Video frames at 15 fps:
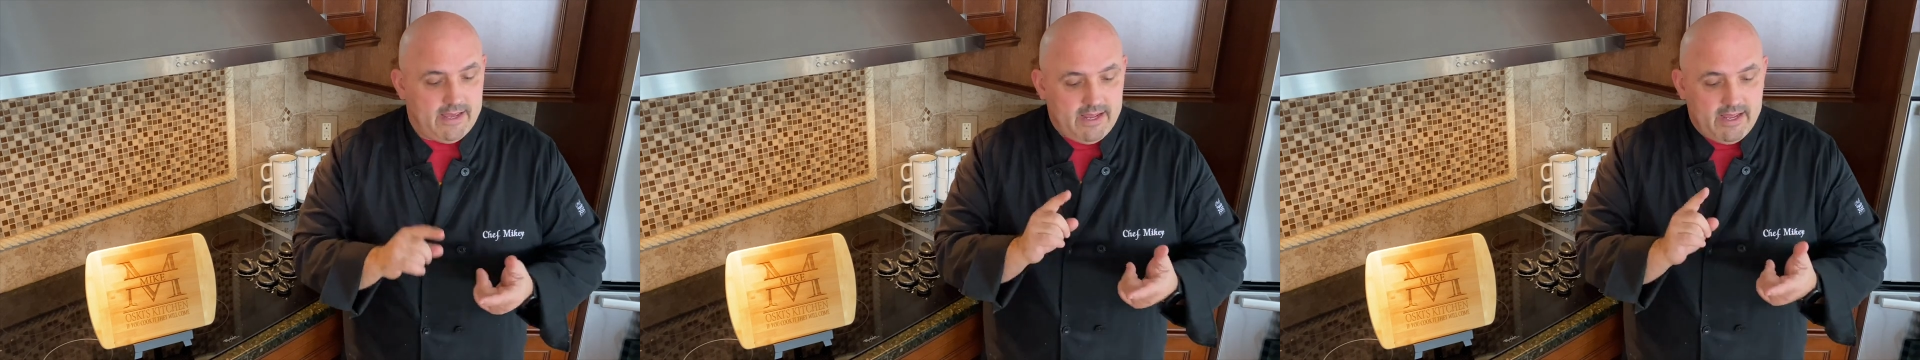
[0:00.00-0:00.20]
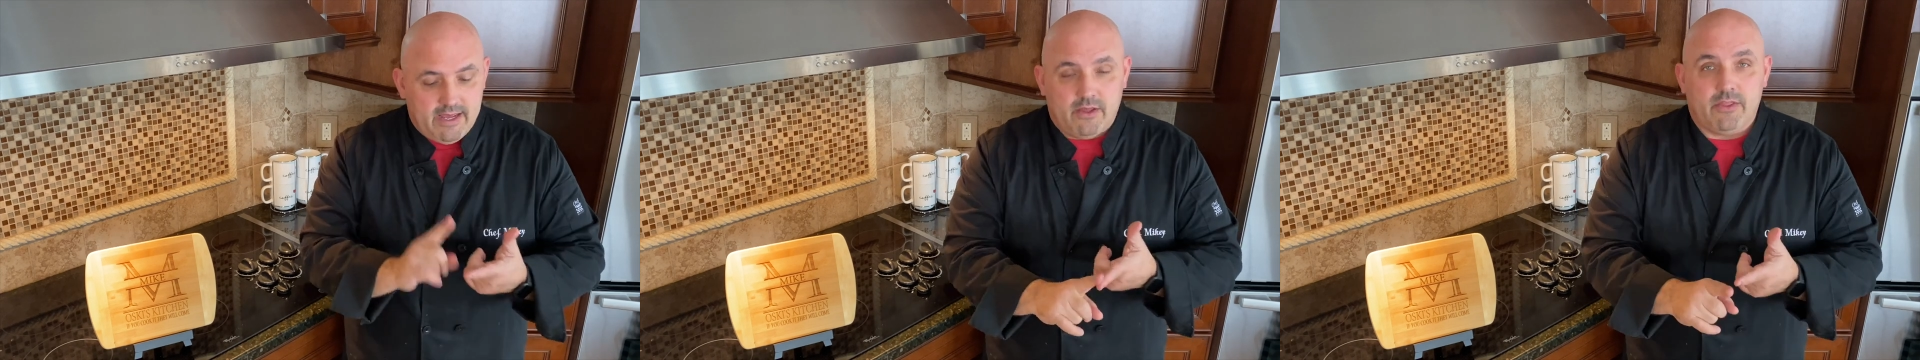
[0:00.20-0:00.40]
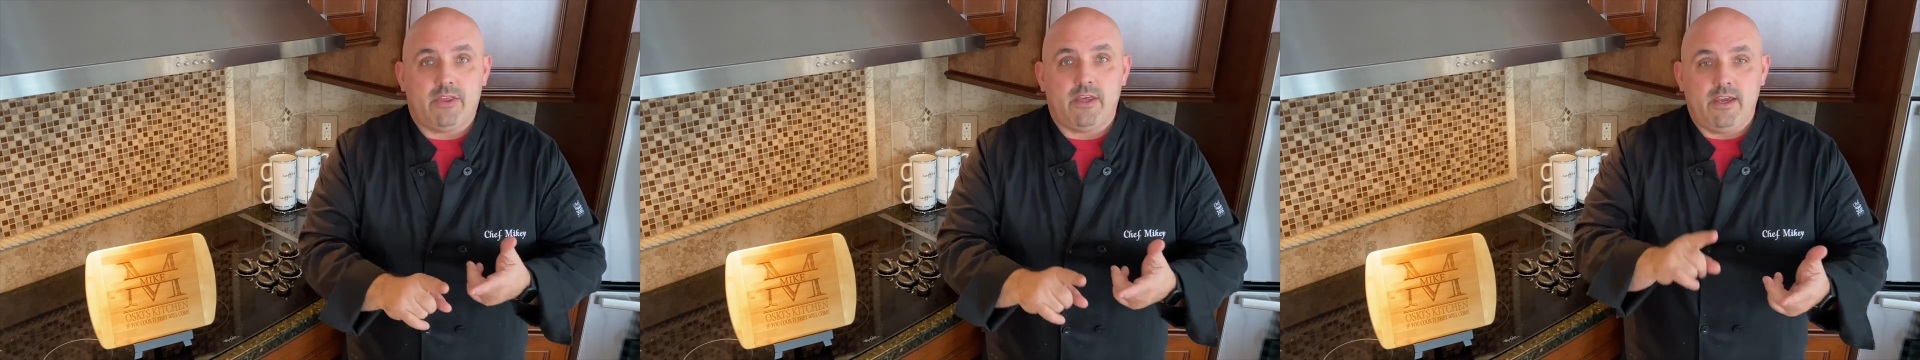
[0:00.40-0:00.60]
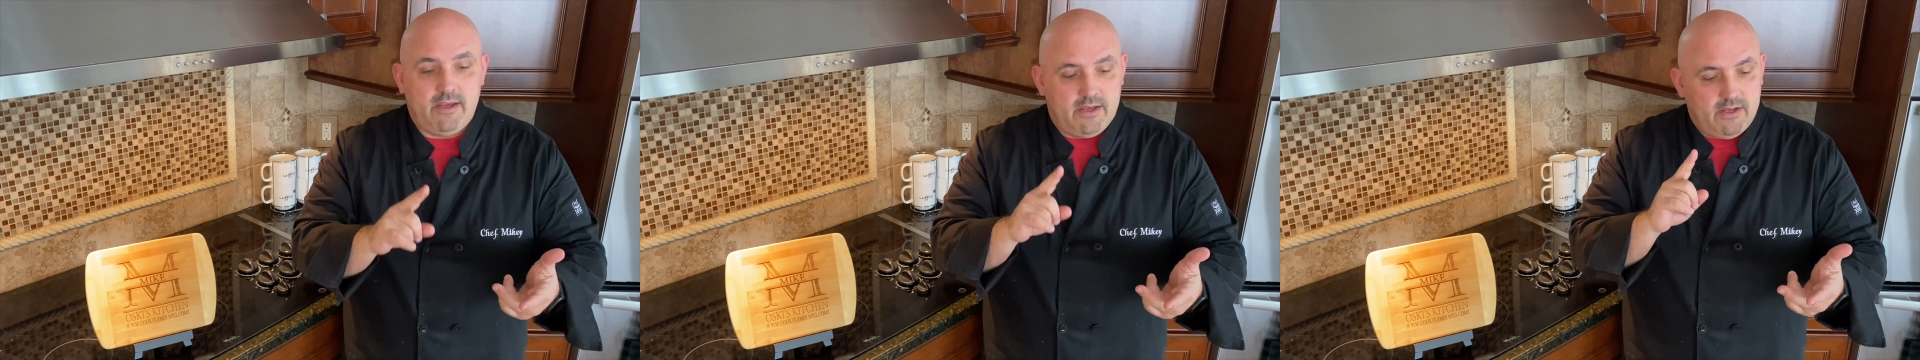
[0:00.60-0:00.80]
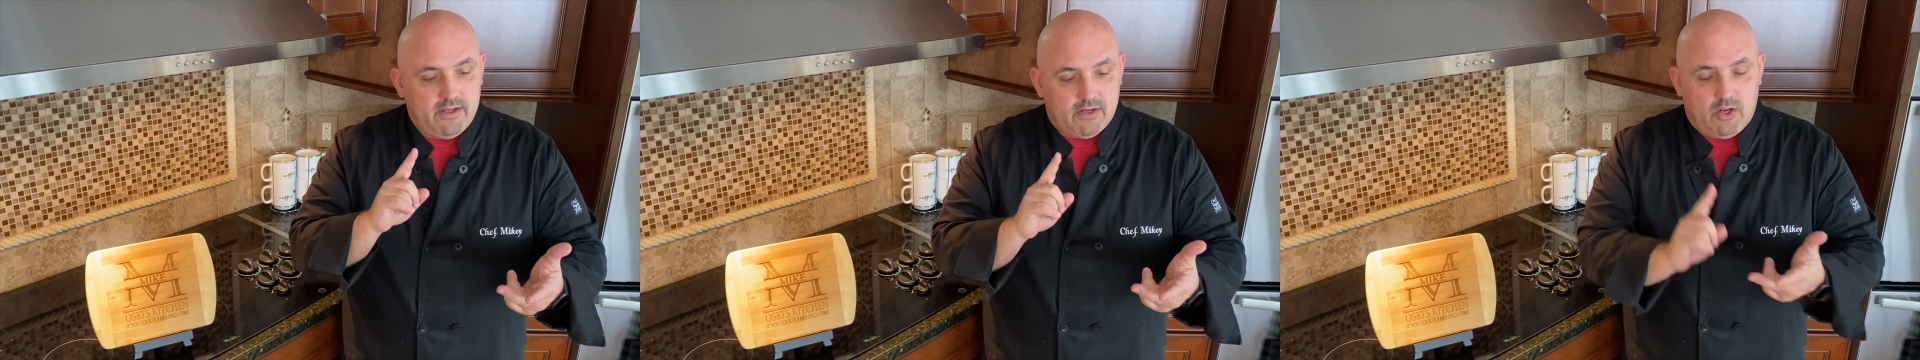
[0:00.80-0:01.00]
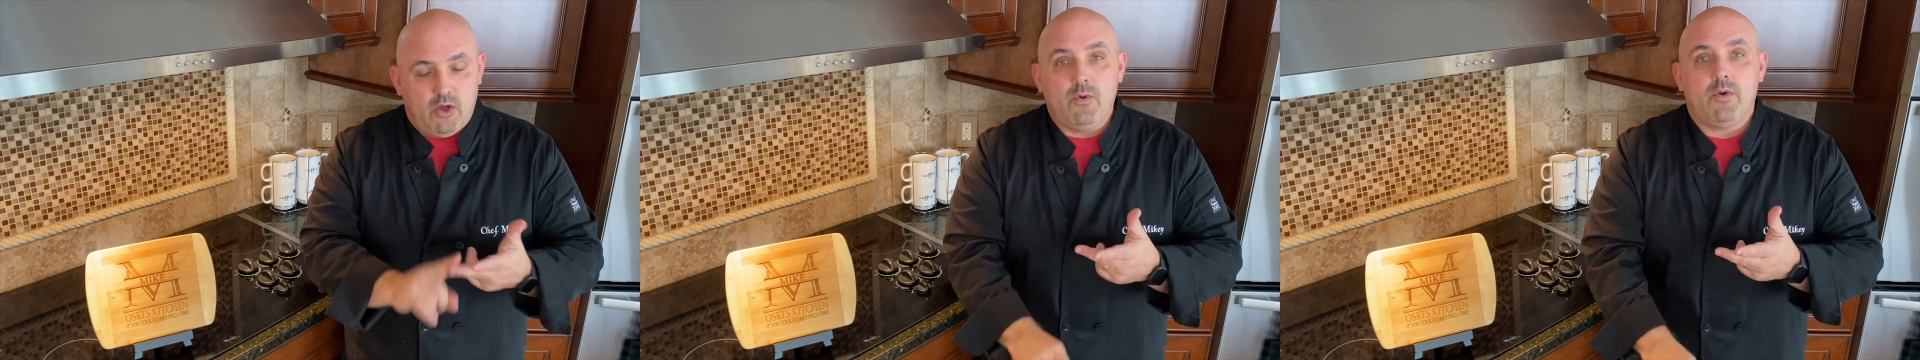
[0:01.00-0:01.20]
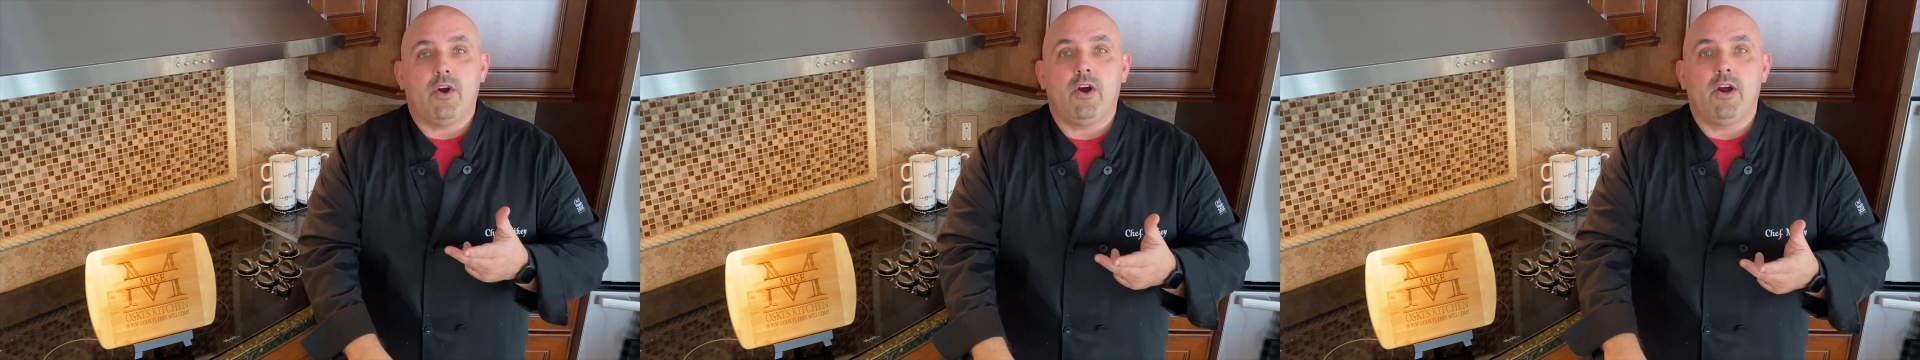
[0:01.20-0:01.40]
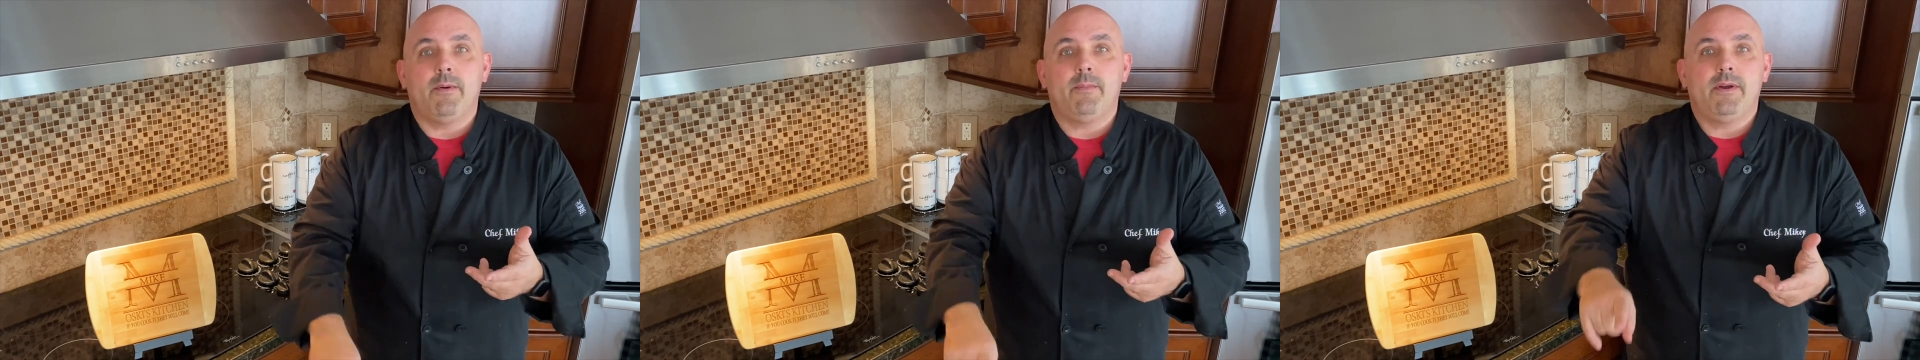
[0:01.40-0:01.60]
Healthy, low
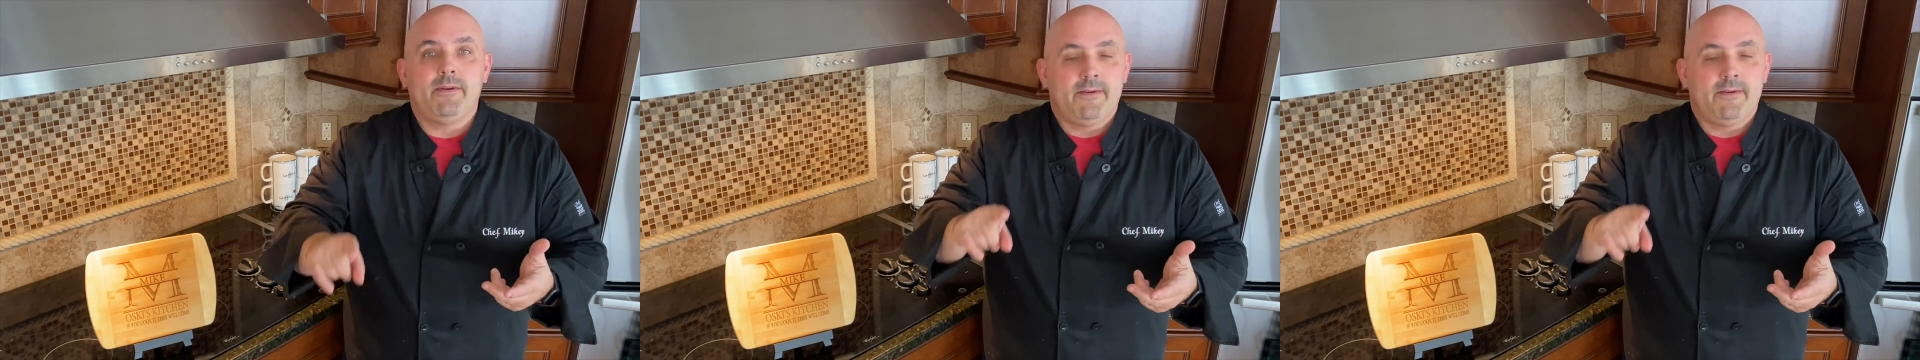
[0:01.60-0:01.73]
carb,